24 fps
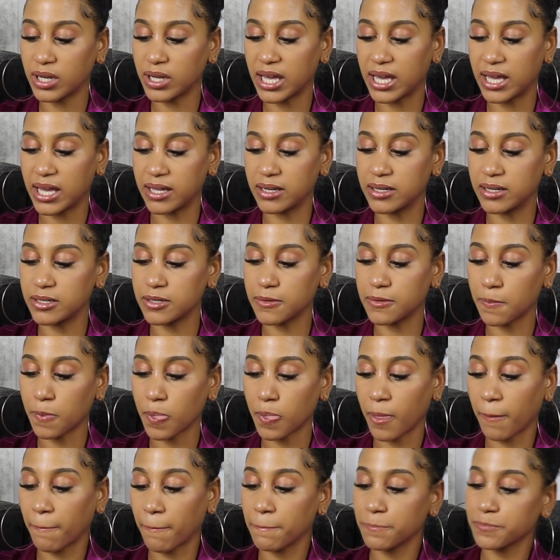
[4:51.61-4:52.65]
And
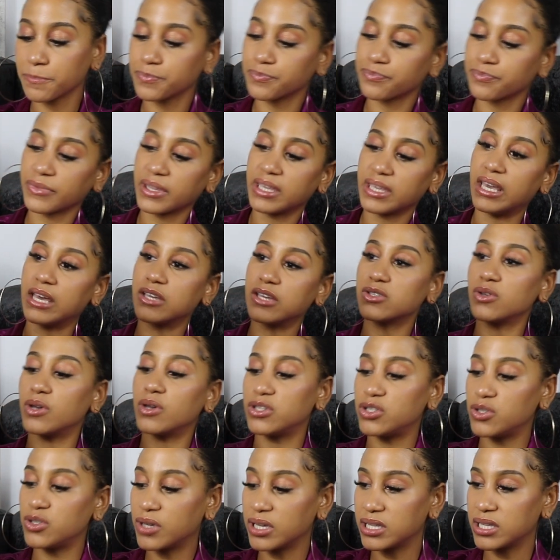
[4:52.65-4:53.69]
yeah, so
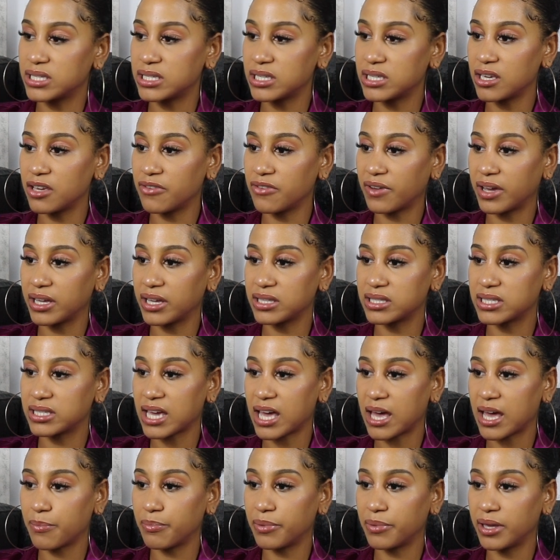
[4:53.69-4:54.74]
as you can see, if I
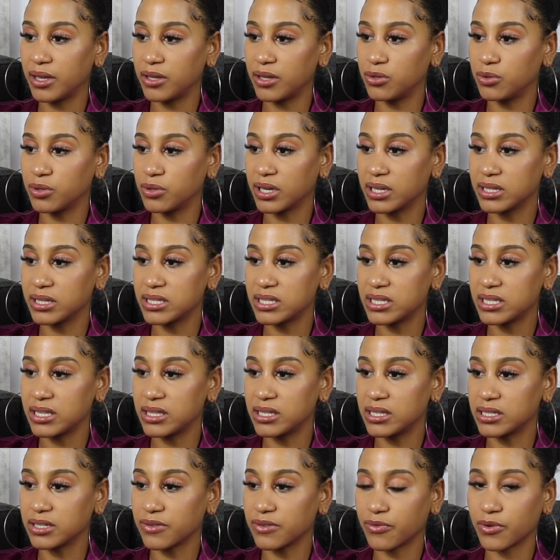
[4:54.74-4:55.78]
tap it, you can see
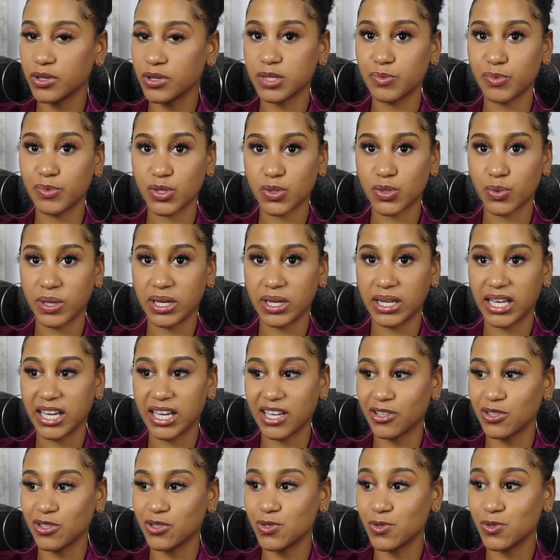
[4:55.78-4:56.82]
the difference between
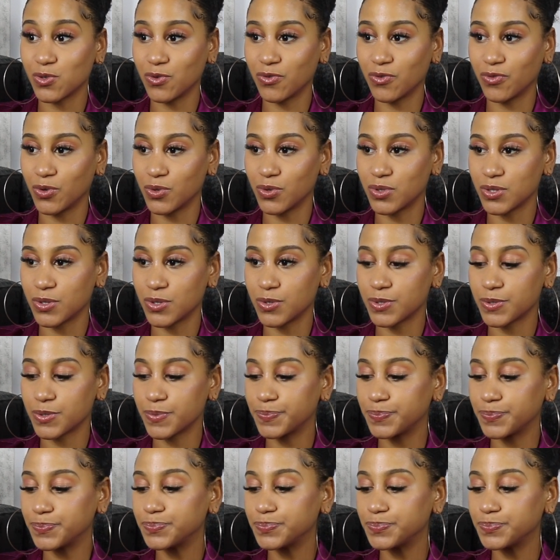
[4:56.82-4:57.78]
like the two photos.